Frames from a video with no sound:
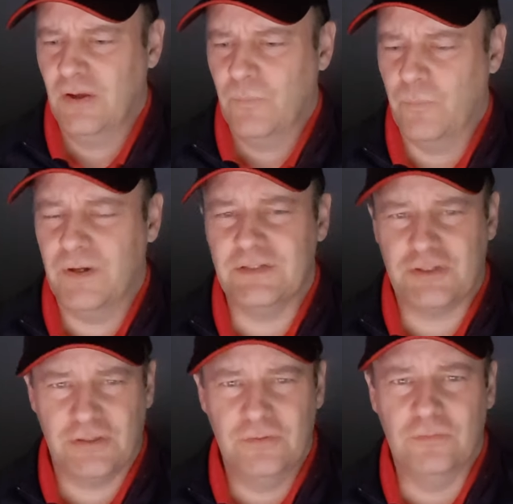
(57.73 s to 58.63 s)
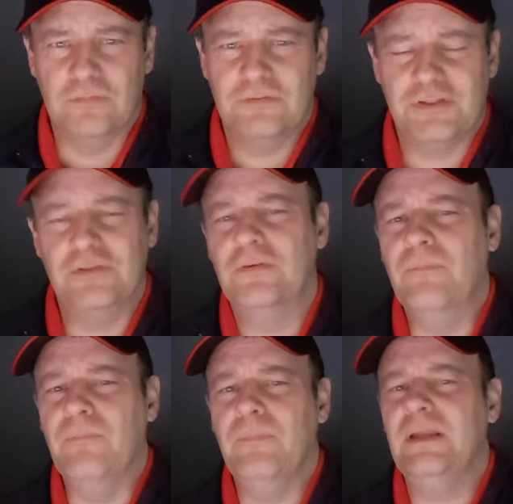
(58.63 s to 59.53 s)
but two
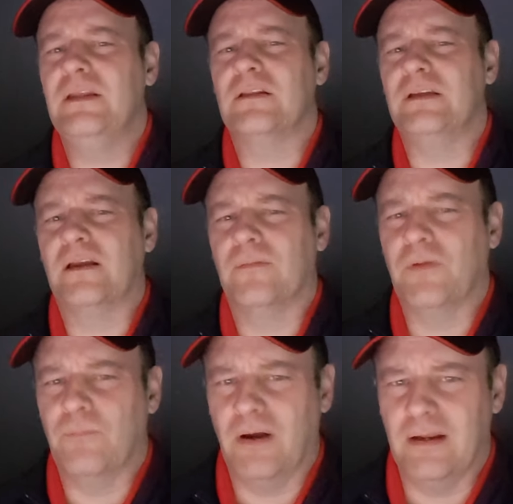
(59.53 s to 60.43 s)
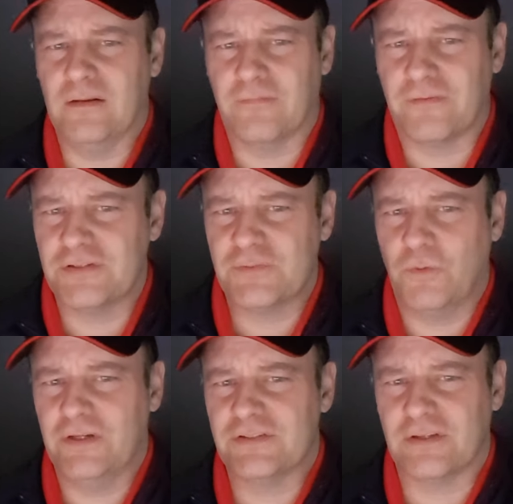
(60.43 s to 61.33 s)
immediately come to mind. The first
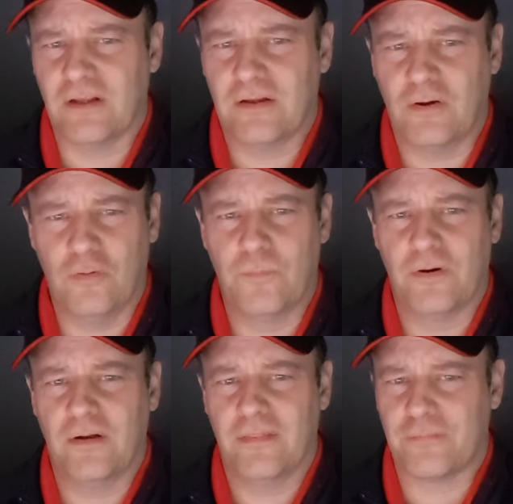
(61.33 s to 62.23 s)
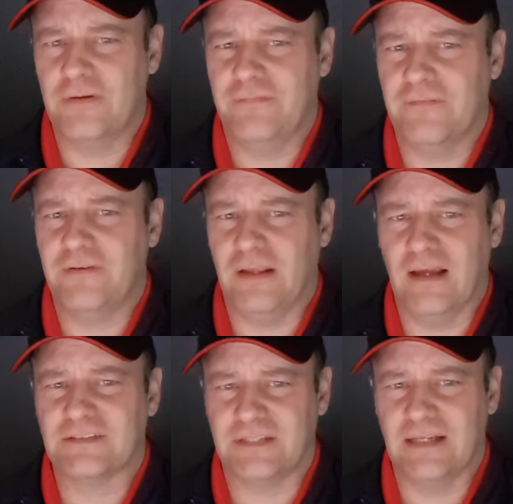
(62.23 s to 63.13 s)
one is the Cobra 350
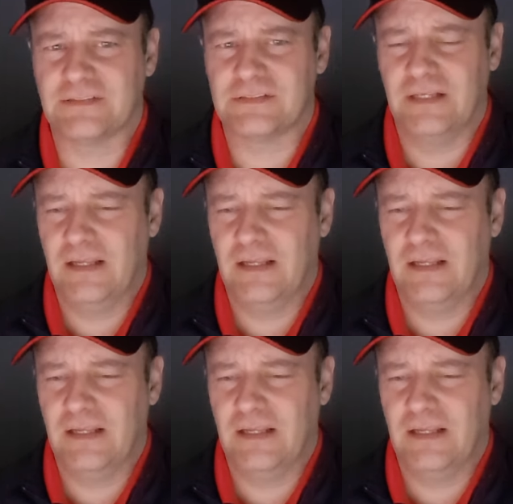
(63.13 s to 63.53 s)
SS.